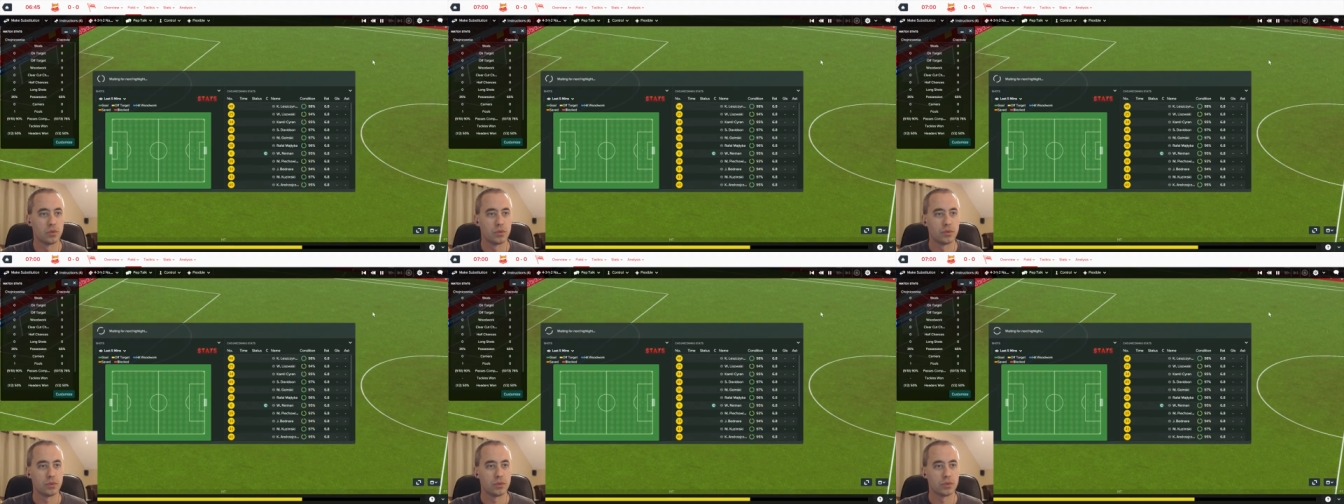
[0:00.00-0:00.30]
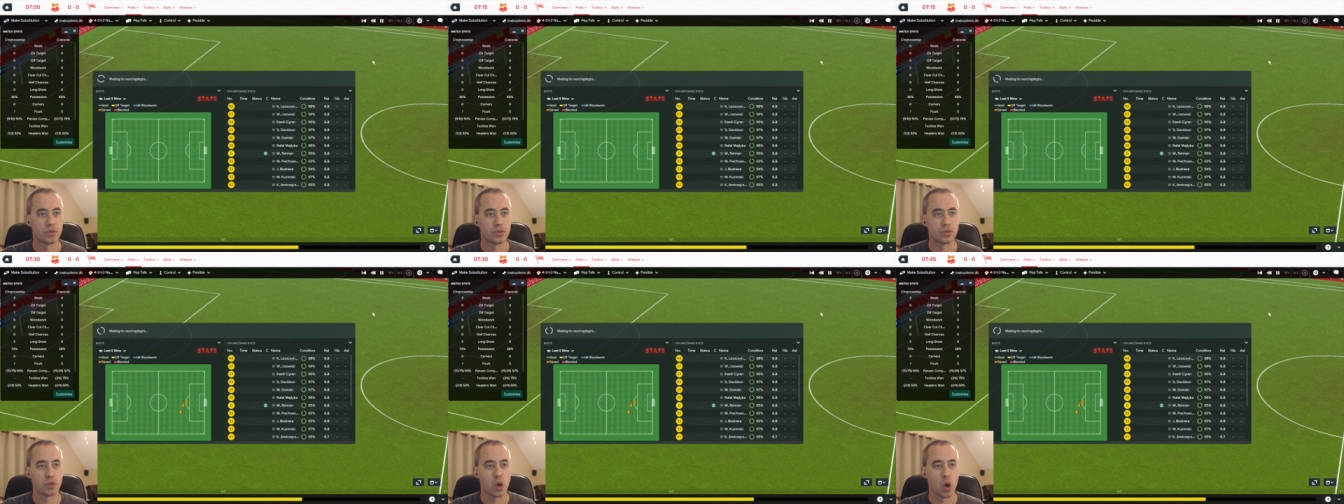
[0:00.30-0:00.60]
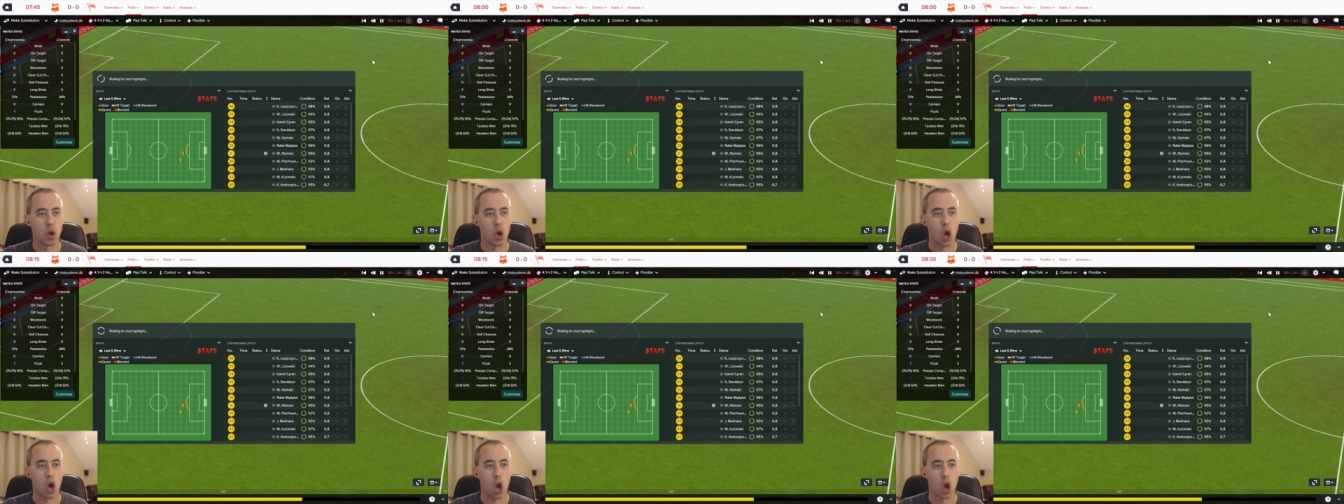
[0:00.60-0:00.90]
It's
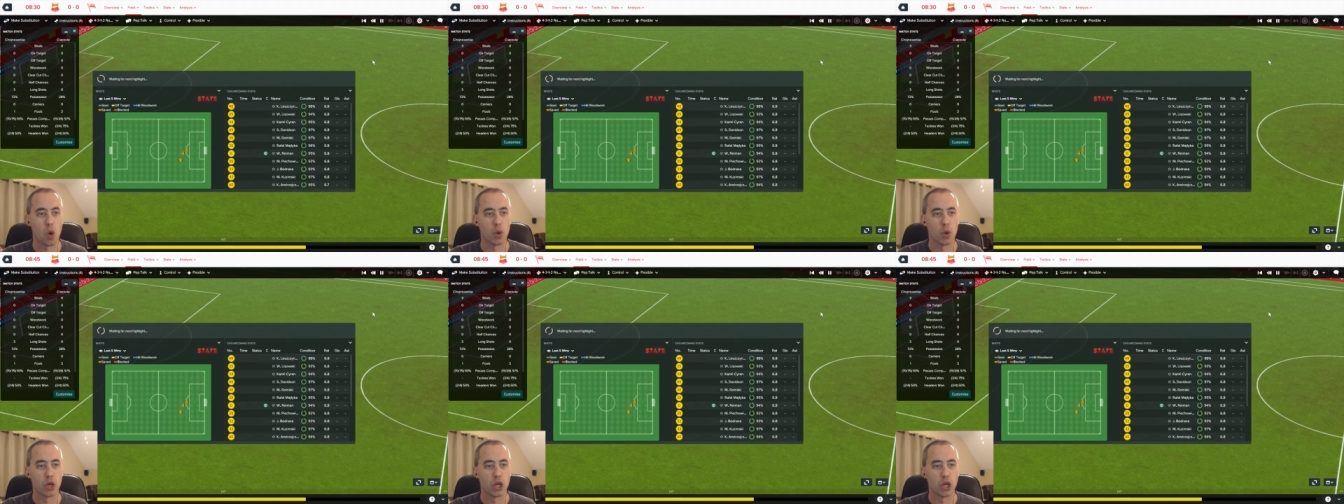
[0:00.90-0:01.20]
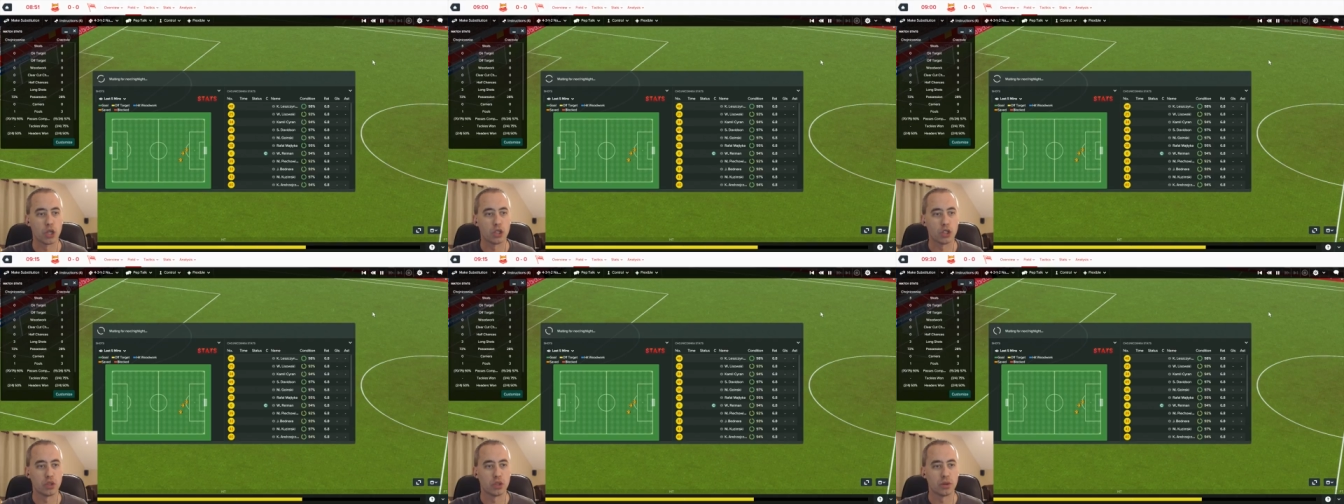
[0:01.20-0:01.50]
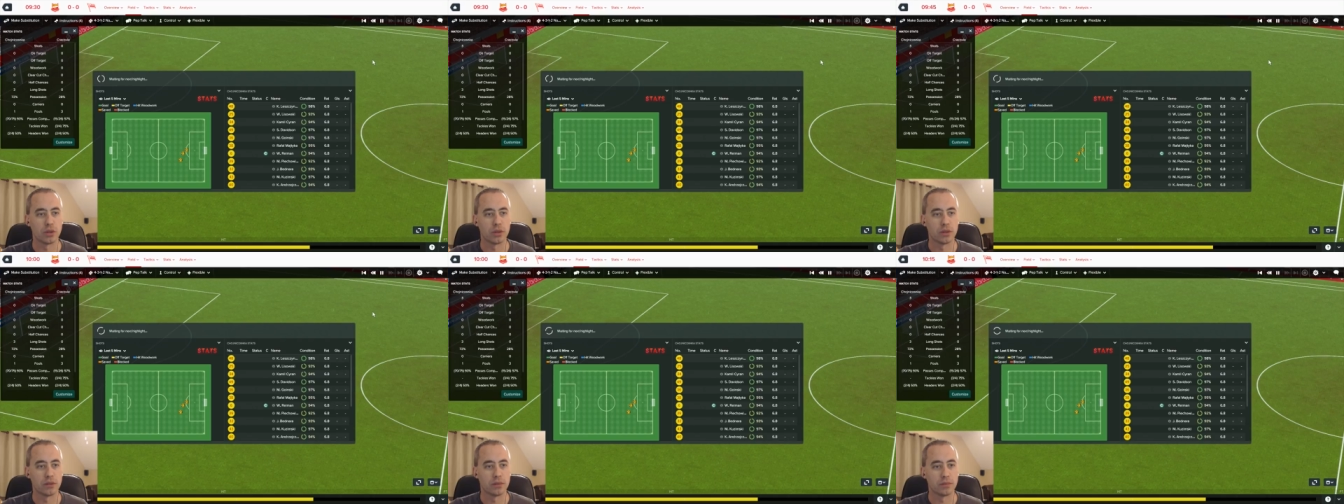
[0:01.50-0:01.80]
not how we need to do
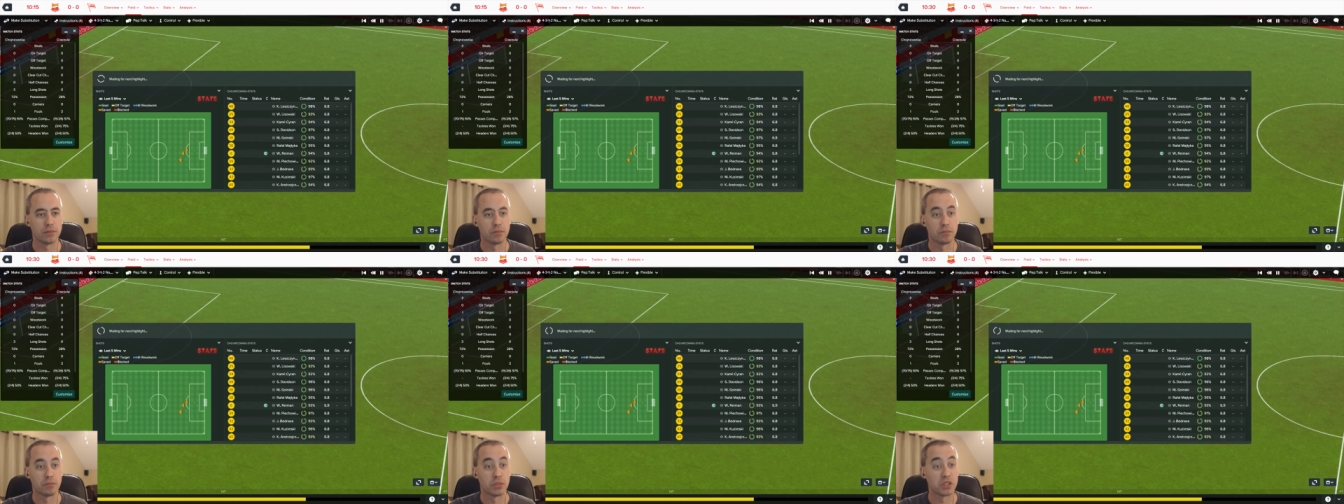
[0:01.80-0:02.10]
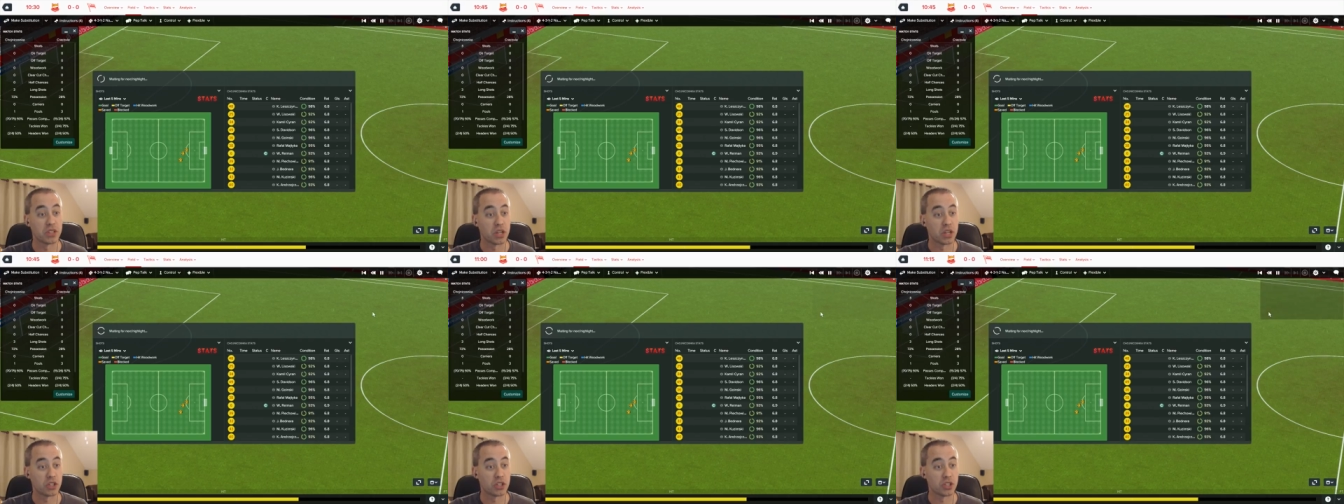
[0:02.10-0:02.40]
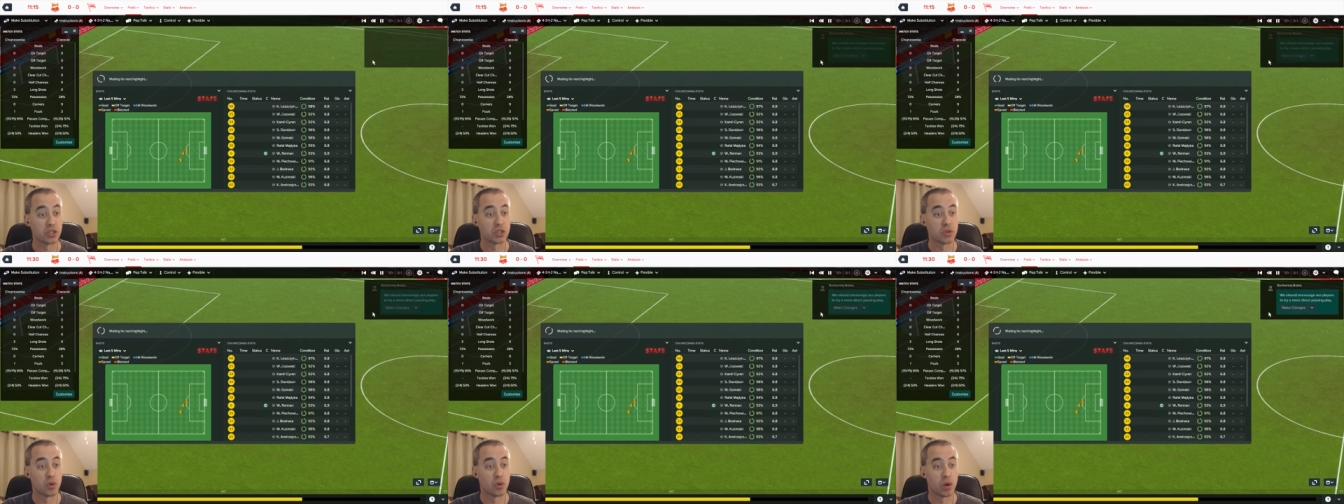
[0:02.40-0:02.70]
it.
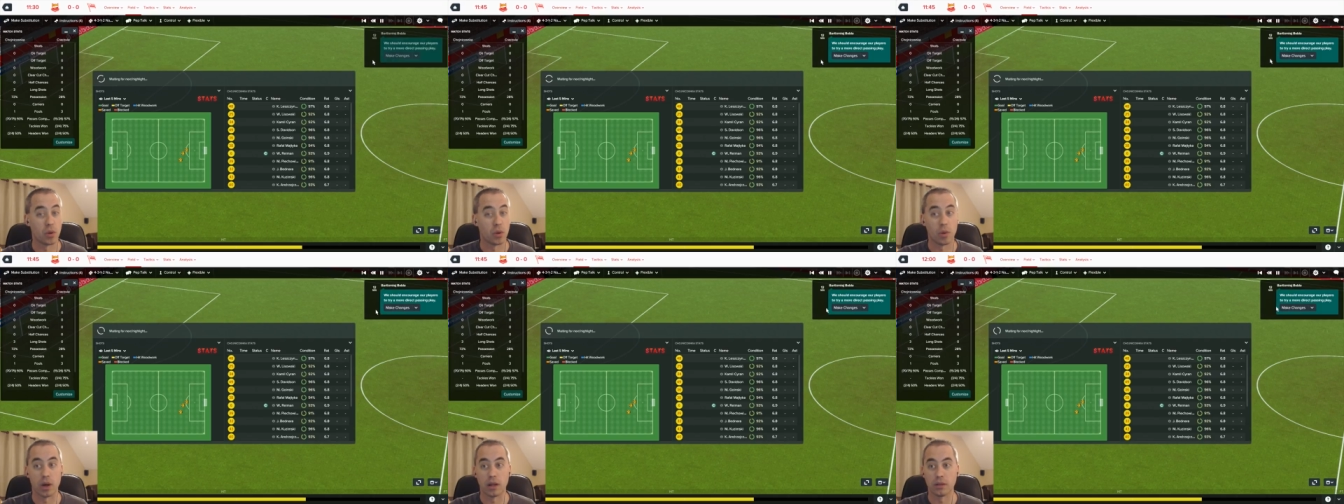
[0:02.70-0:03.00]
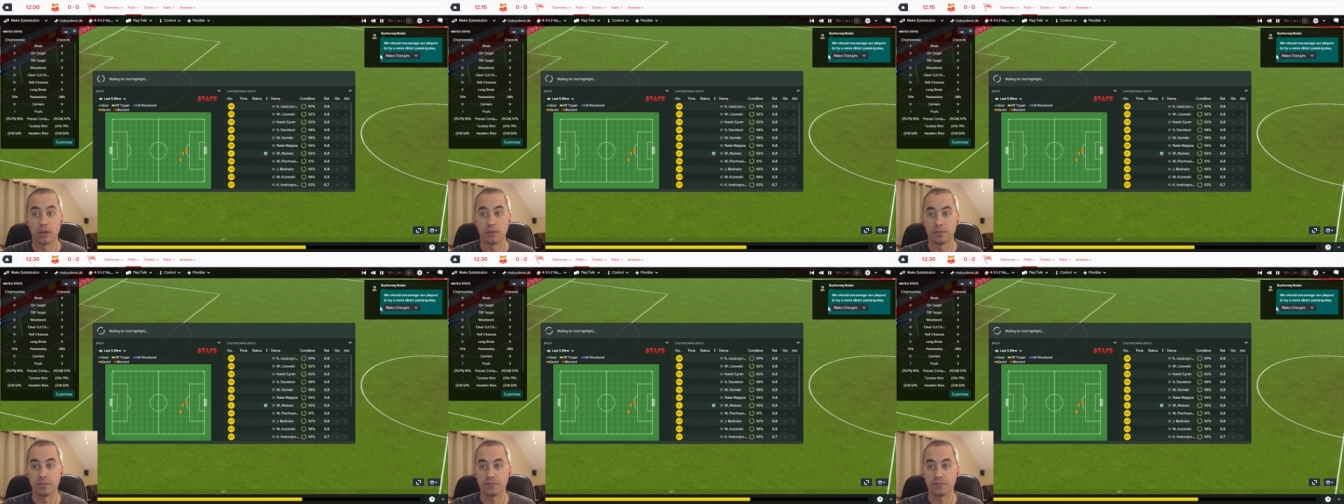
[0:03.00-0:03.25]
Possession's going well.